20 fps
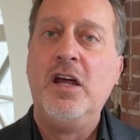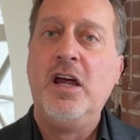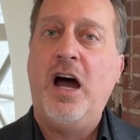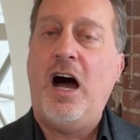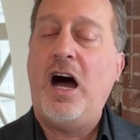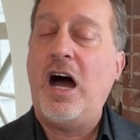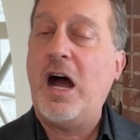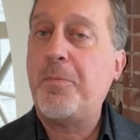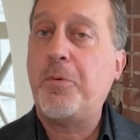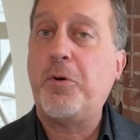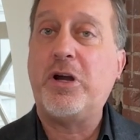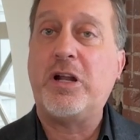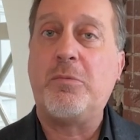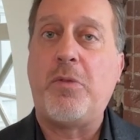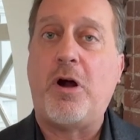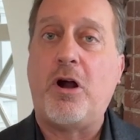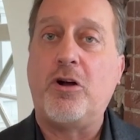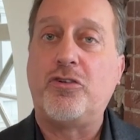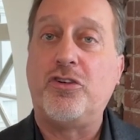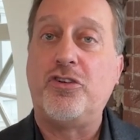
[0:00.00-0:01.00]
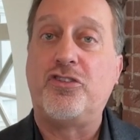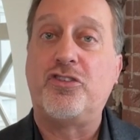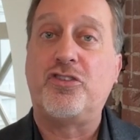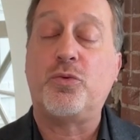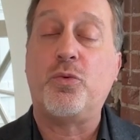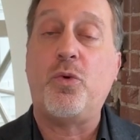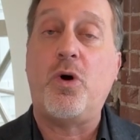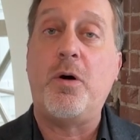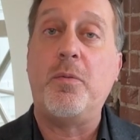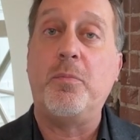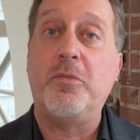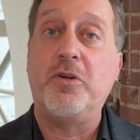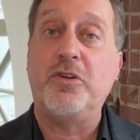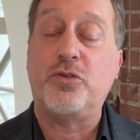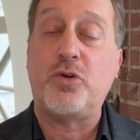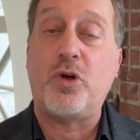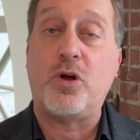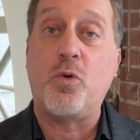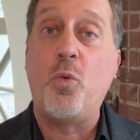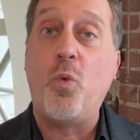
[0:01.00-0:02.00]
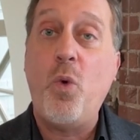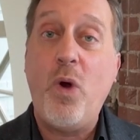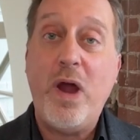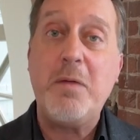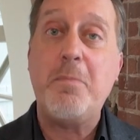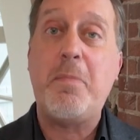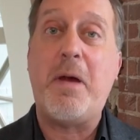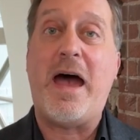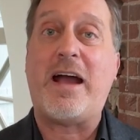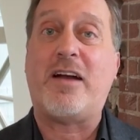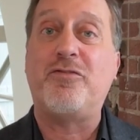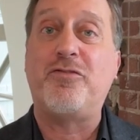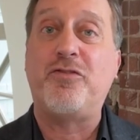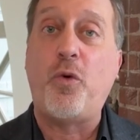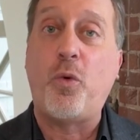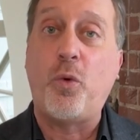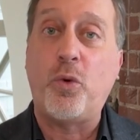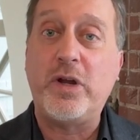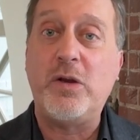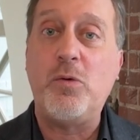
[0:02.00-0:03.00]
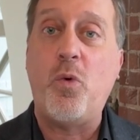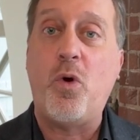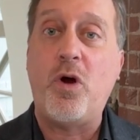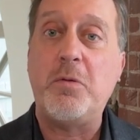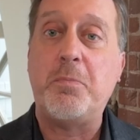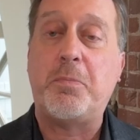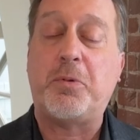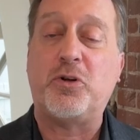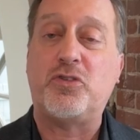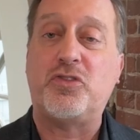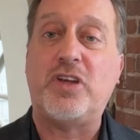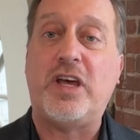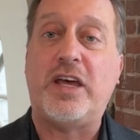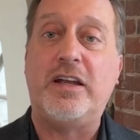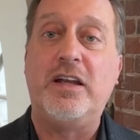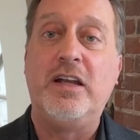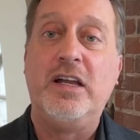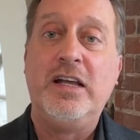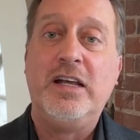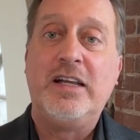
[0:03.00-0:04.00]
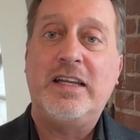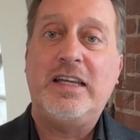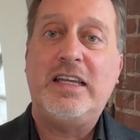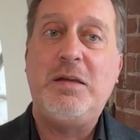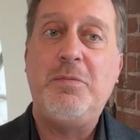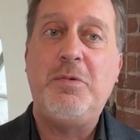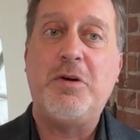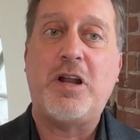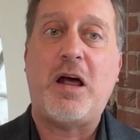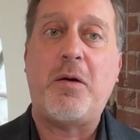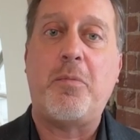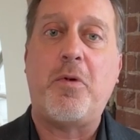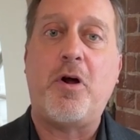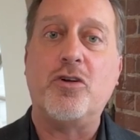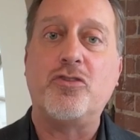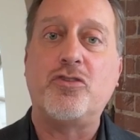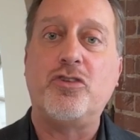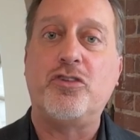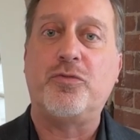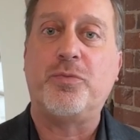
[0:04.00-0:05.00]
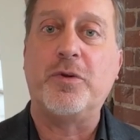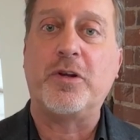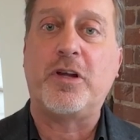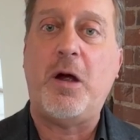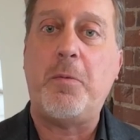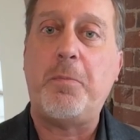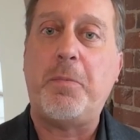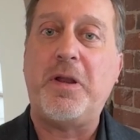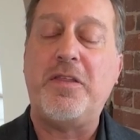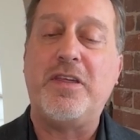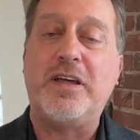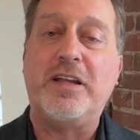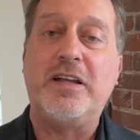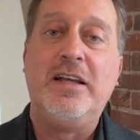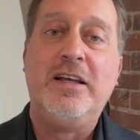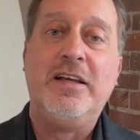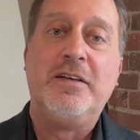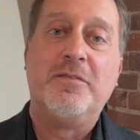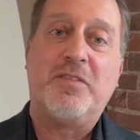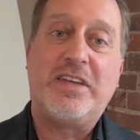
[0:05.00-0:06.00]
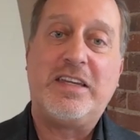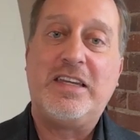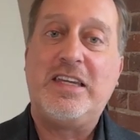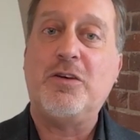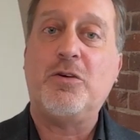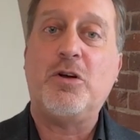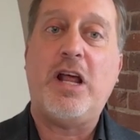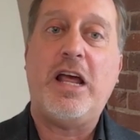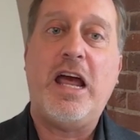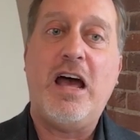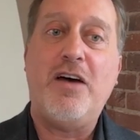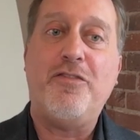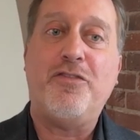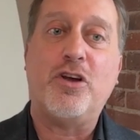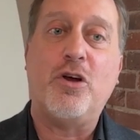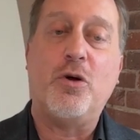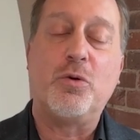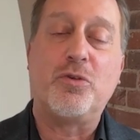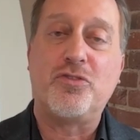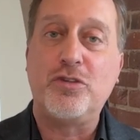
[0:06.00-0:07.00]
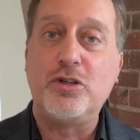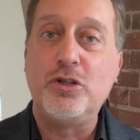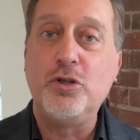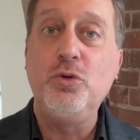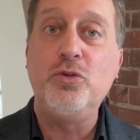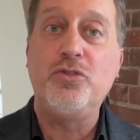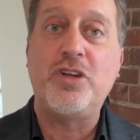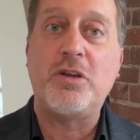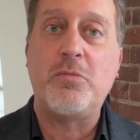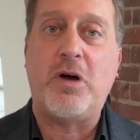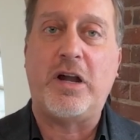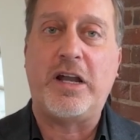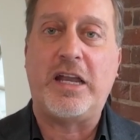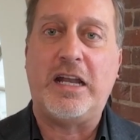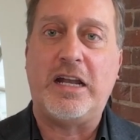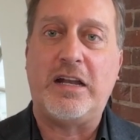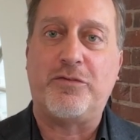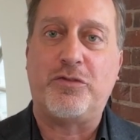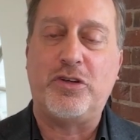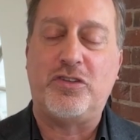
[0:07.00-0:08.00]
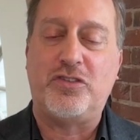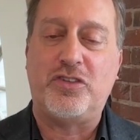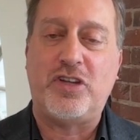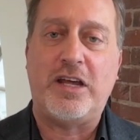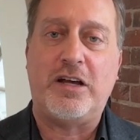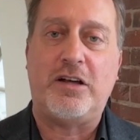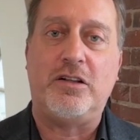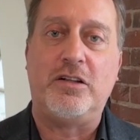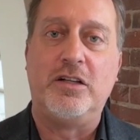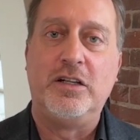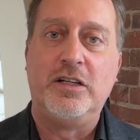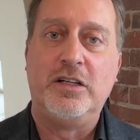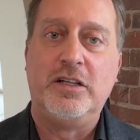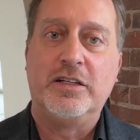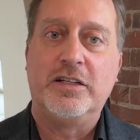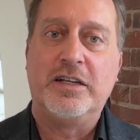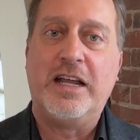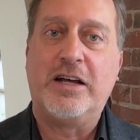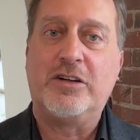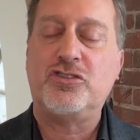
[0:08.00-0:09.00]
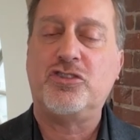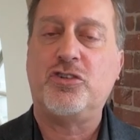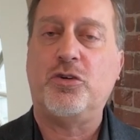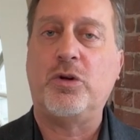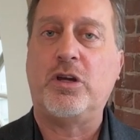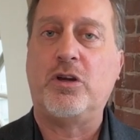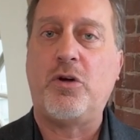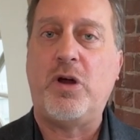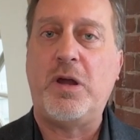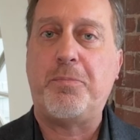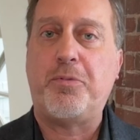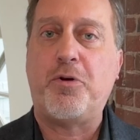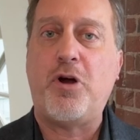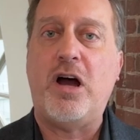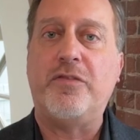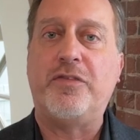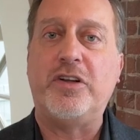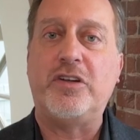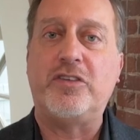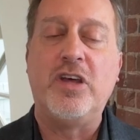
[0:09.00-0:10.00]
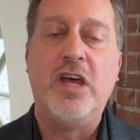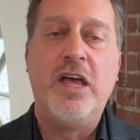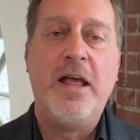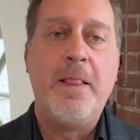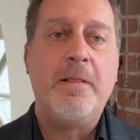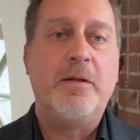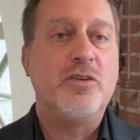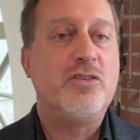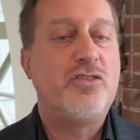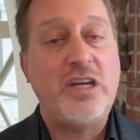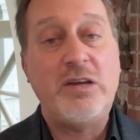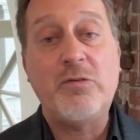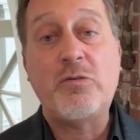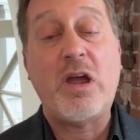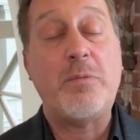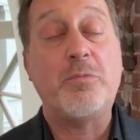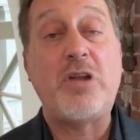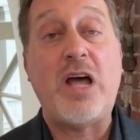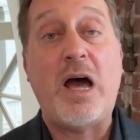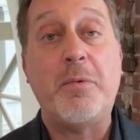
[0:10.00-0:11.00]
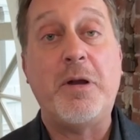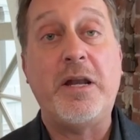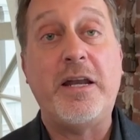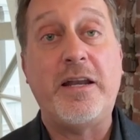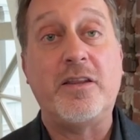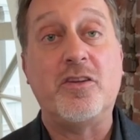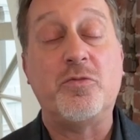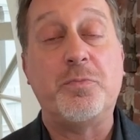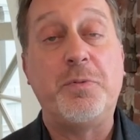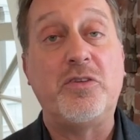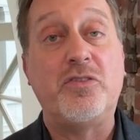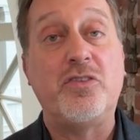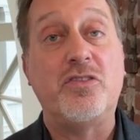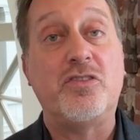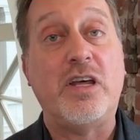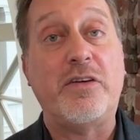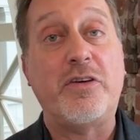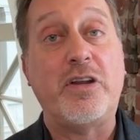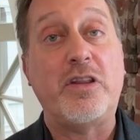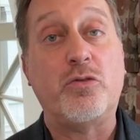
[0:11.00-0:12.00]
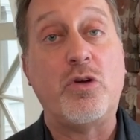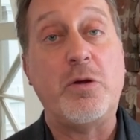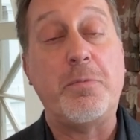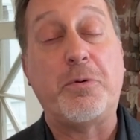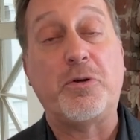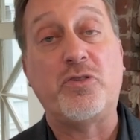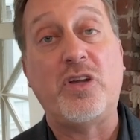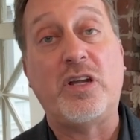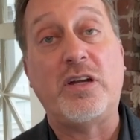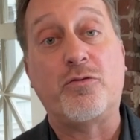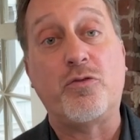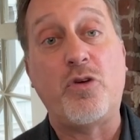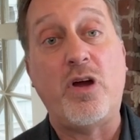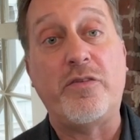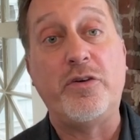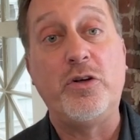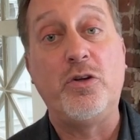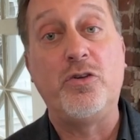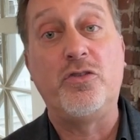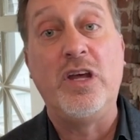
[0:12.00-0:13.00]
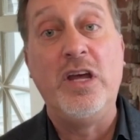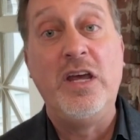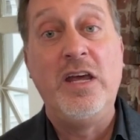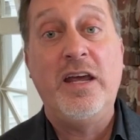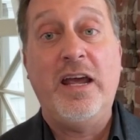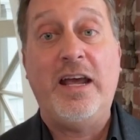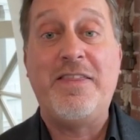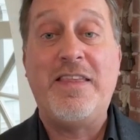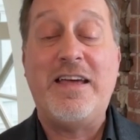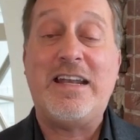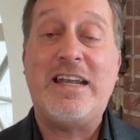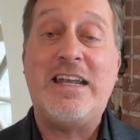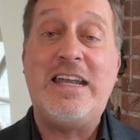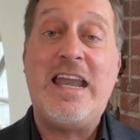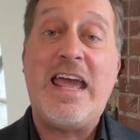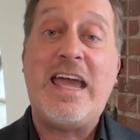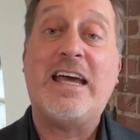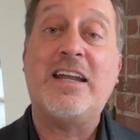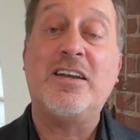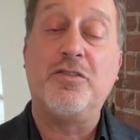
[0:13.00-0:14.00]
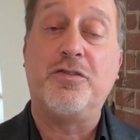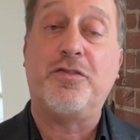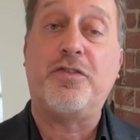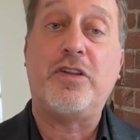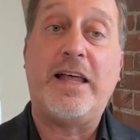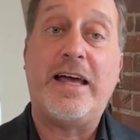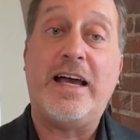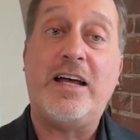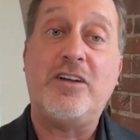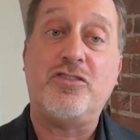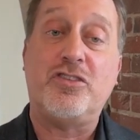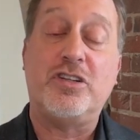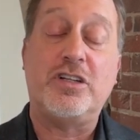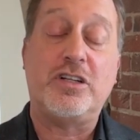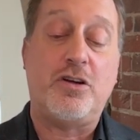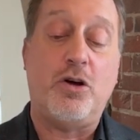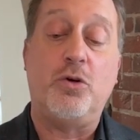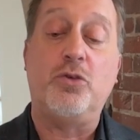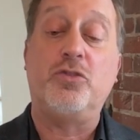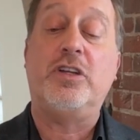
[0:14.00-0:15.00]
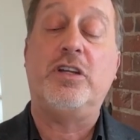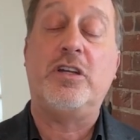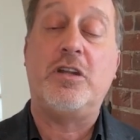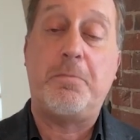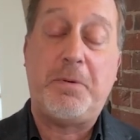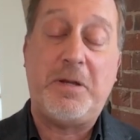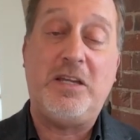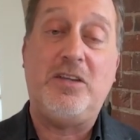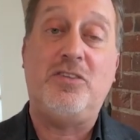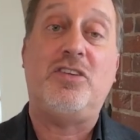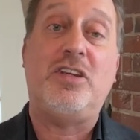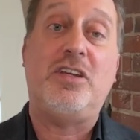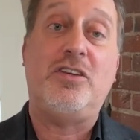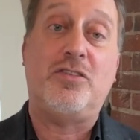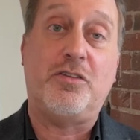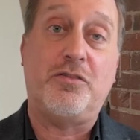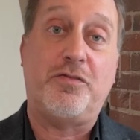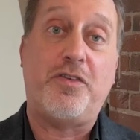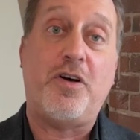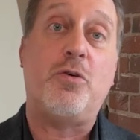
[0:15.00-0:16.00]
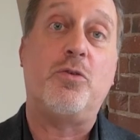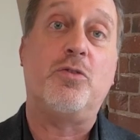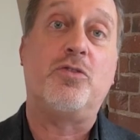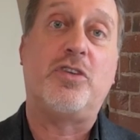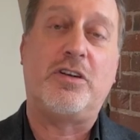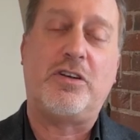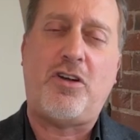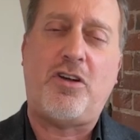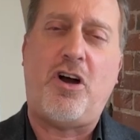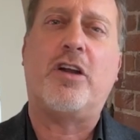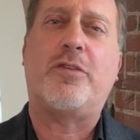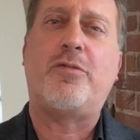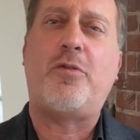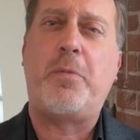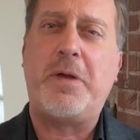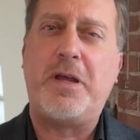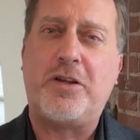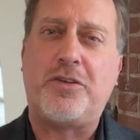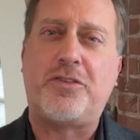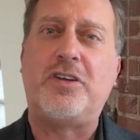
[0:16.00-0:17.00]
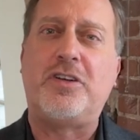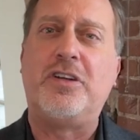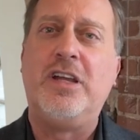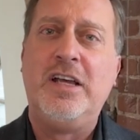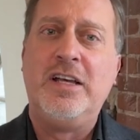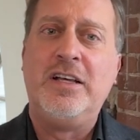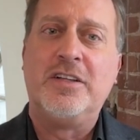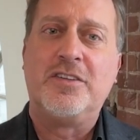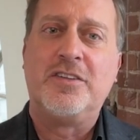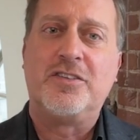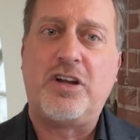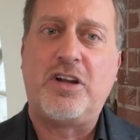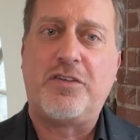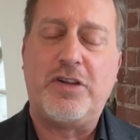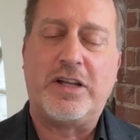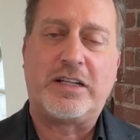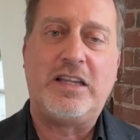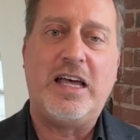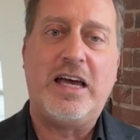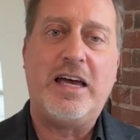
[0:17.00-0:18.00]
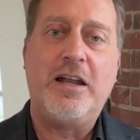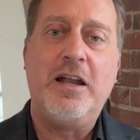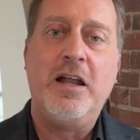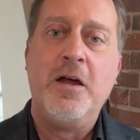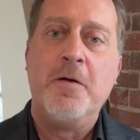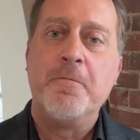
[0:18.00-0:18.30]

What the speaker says: operating margins swung way back, 41% EBITDA margins from a company that a year and a half ago was losing money on every sale, now showing great profits. DRAM dominating this business, 73% of revenues, and that NAND flash that goes into PCs and phones and automobiles and stuff like that,